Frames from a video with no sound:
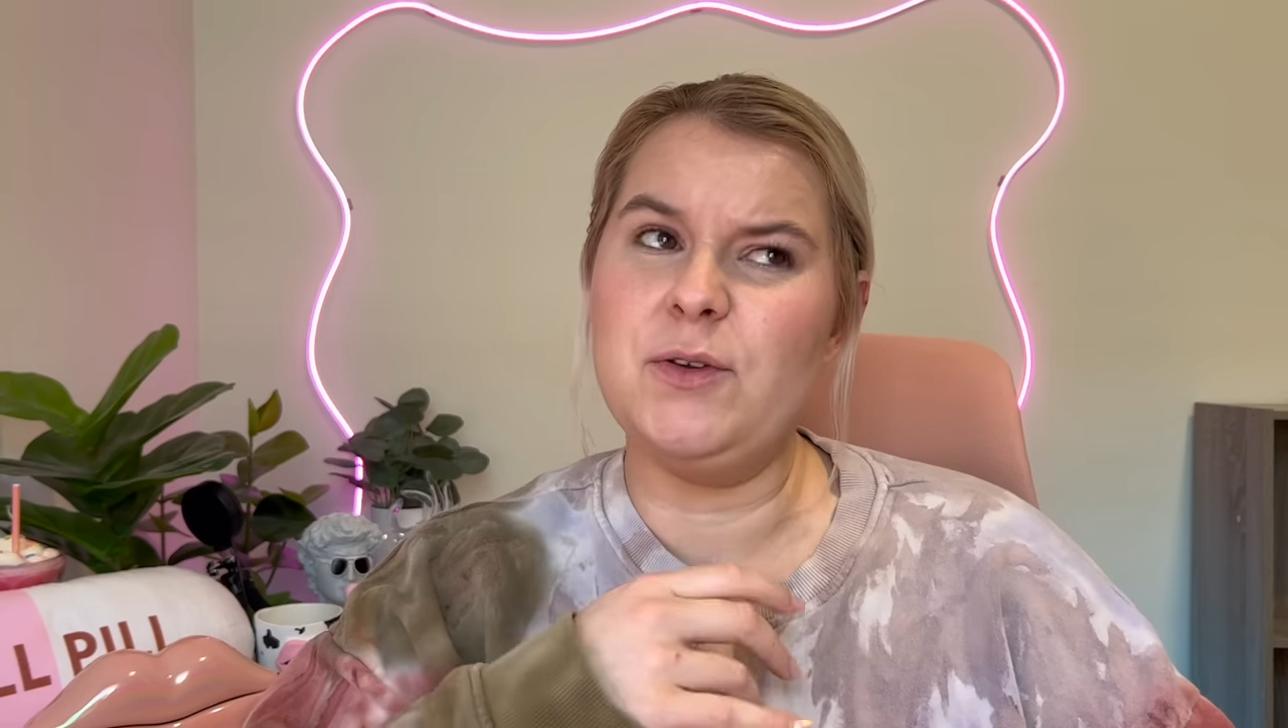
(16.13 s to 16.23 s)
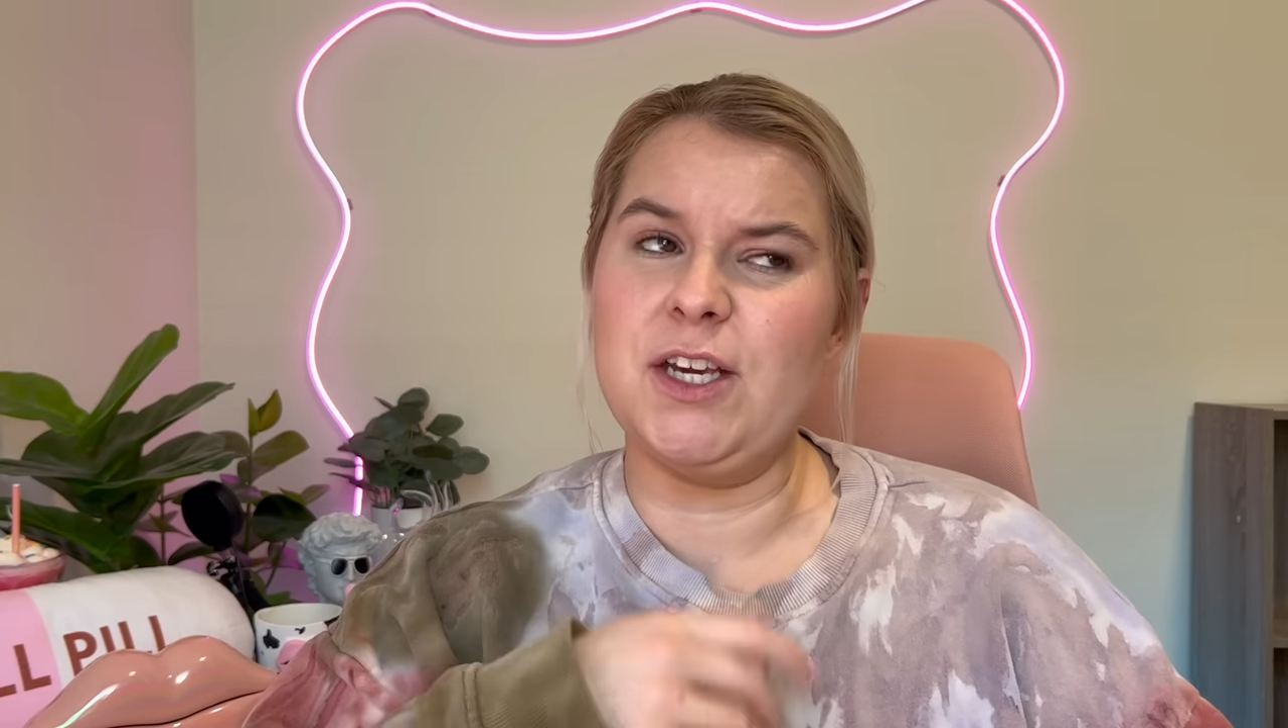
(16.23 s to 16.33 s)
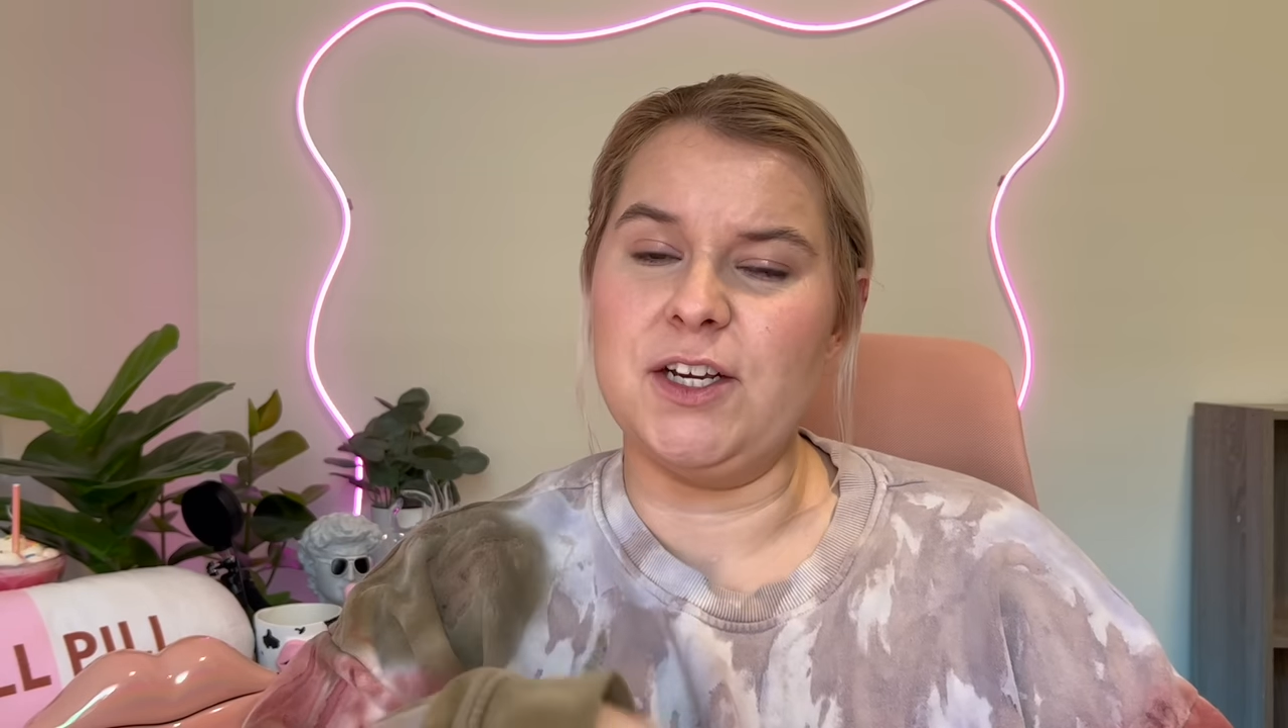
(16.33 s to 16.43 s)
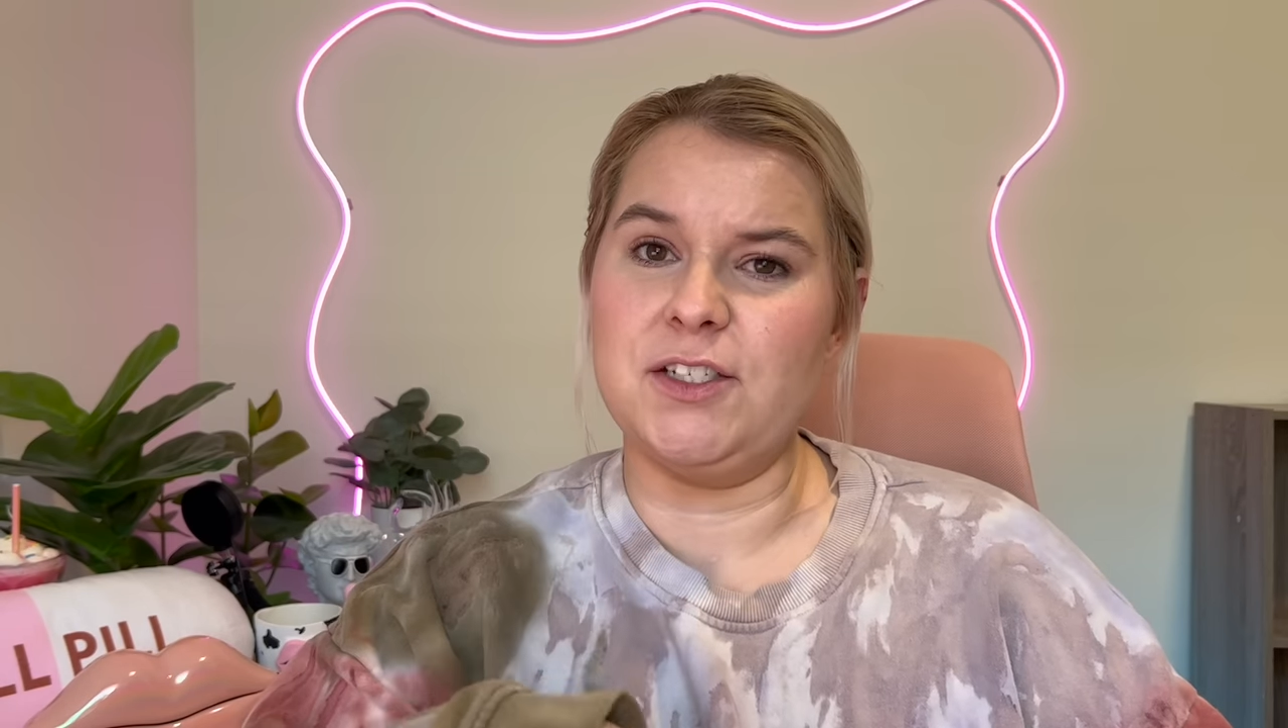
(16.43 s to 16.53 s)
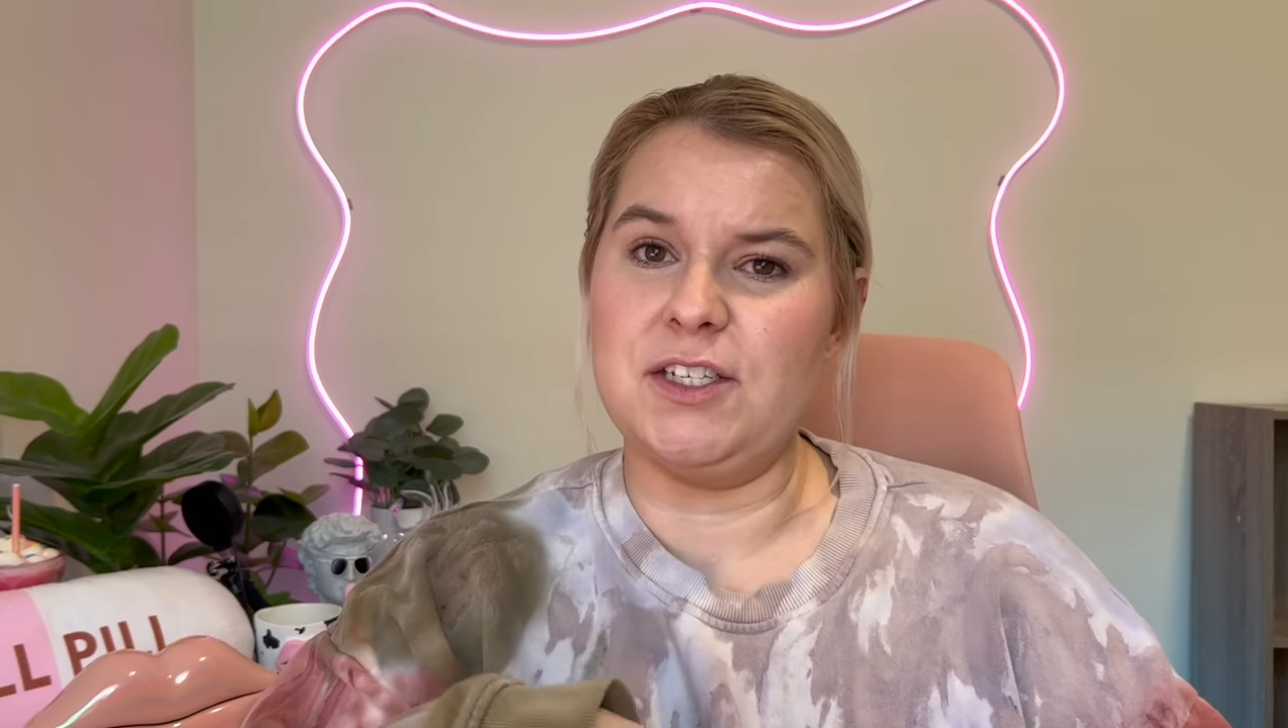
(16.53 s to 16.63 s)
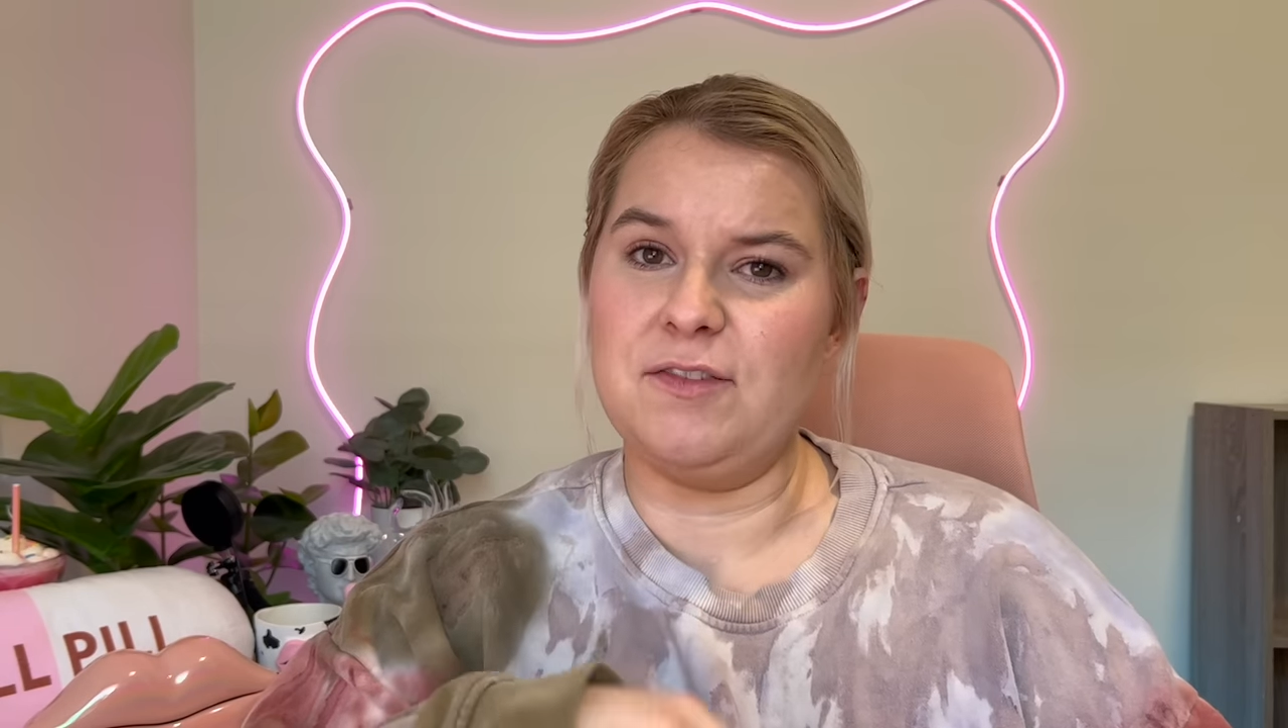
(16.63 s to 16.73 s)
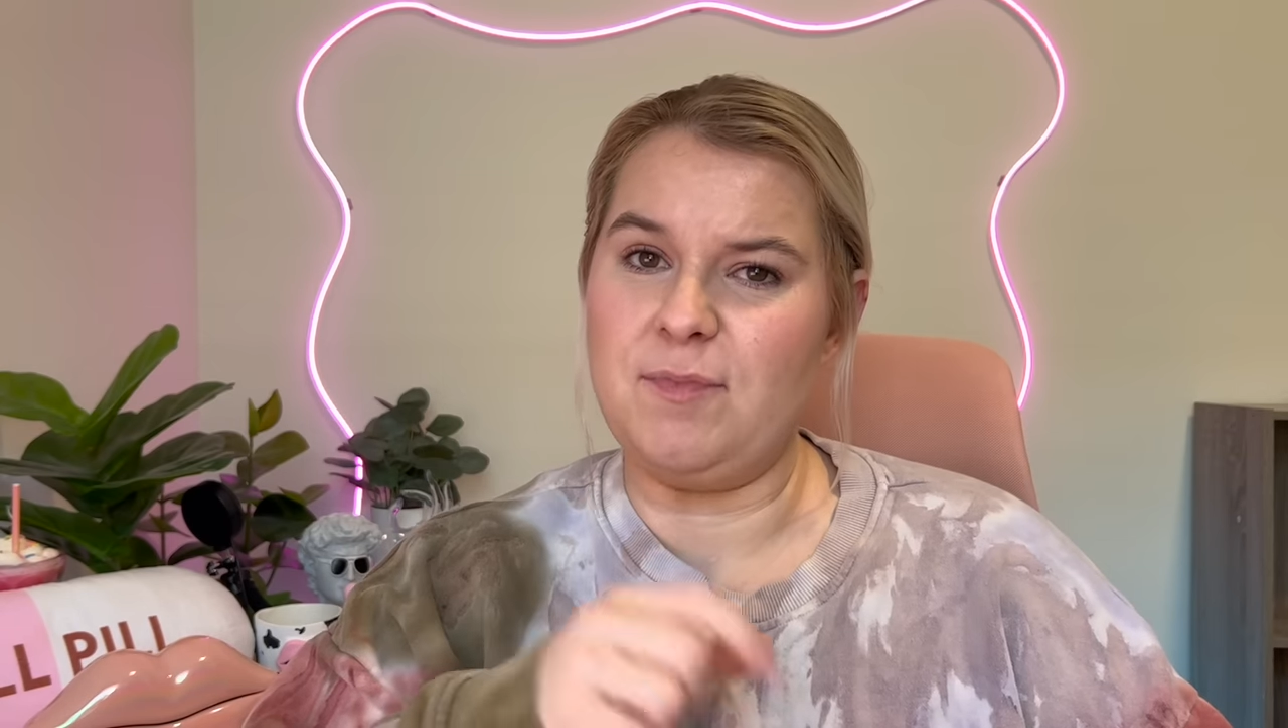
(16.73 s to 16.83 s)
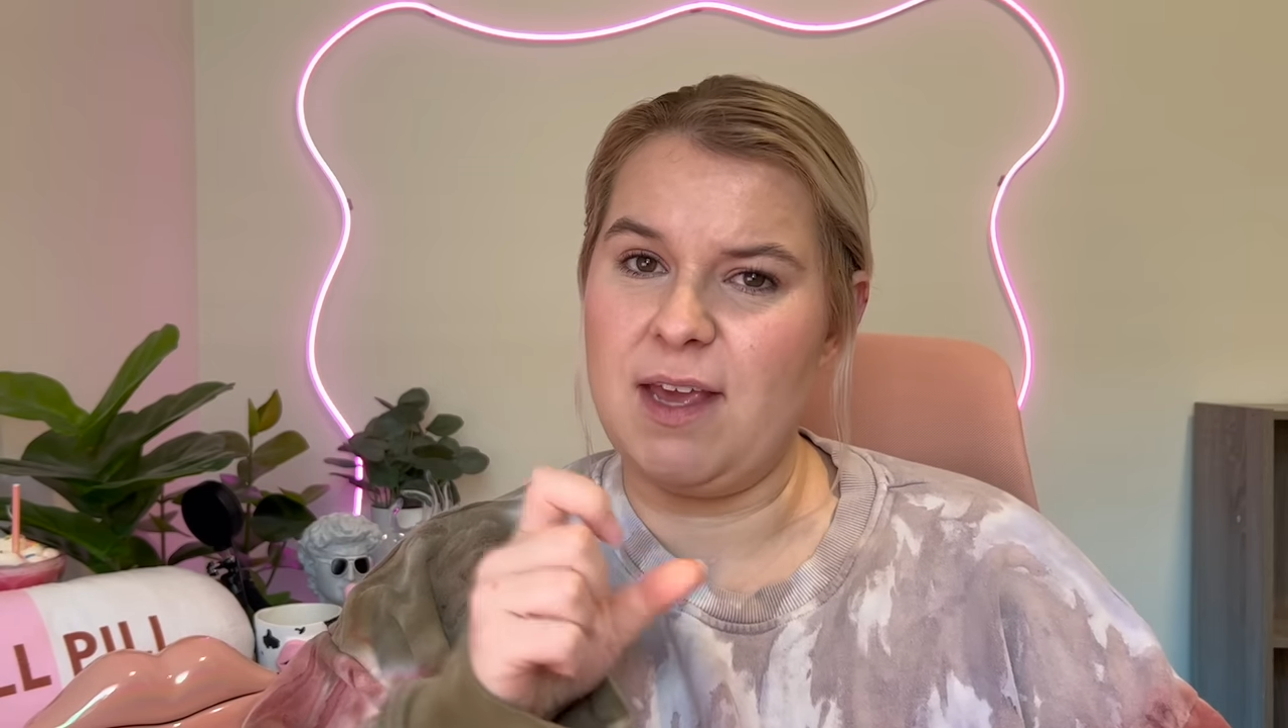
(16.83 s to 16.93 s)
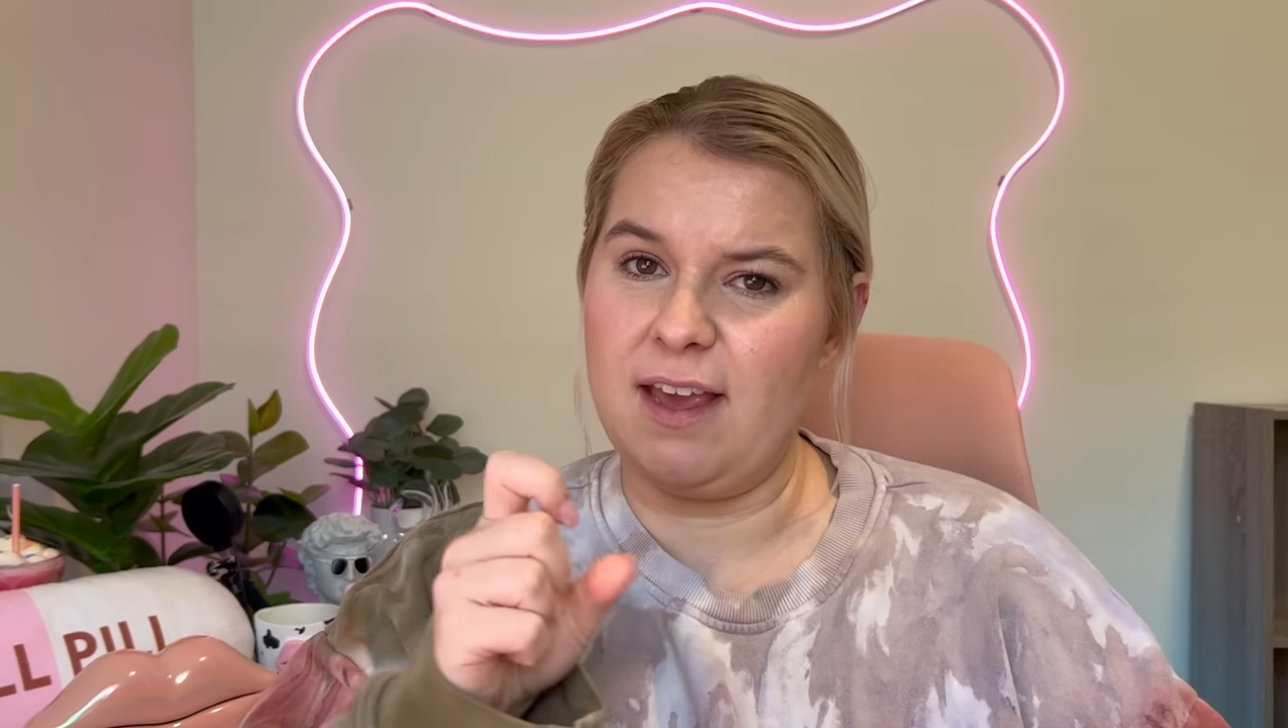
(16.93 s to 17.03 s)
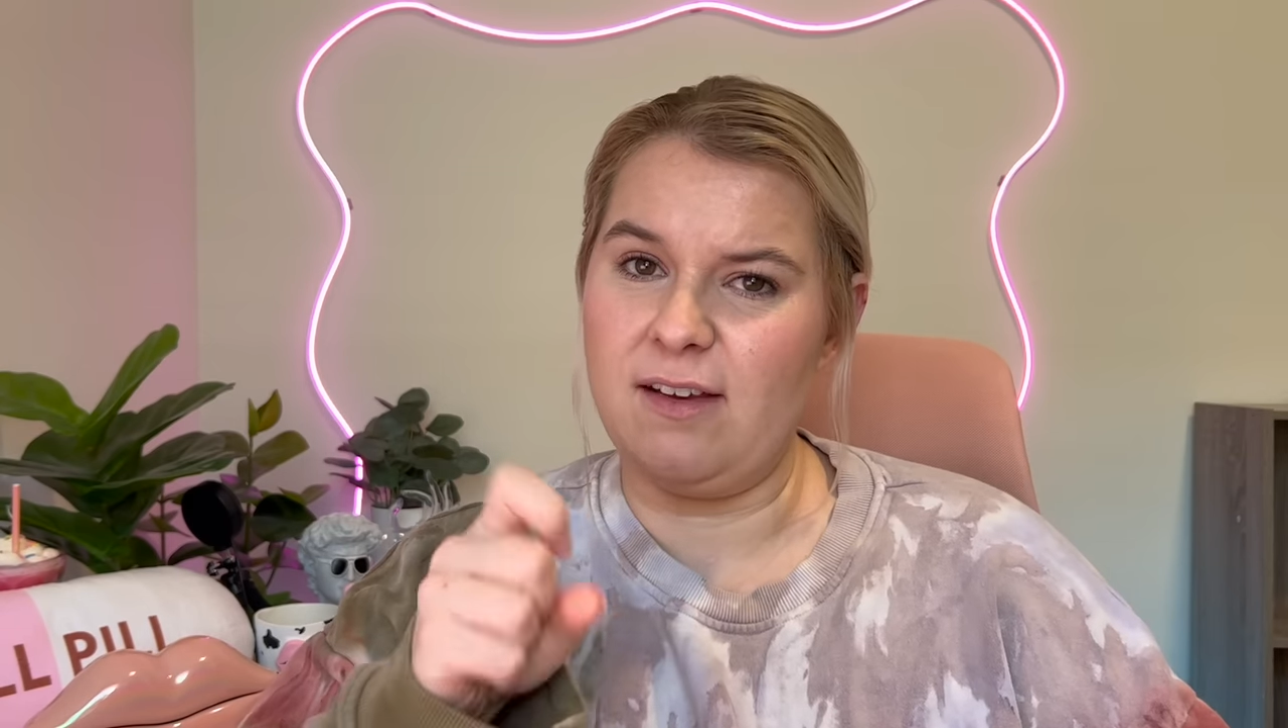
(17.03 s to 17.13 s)
years of
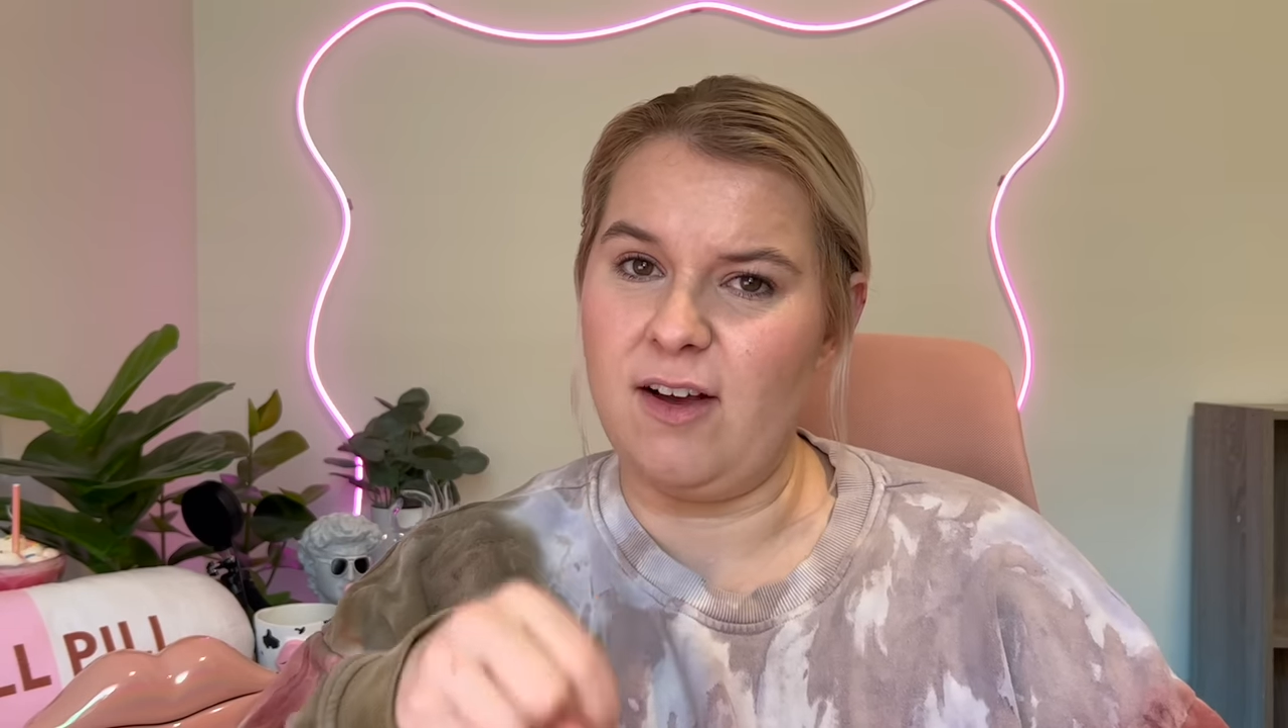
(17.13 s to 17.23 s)
being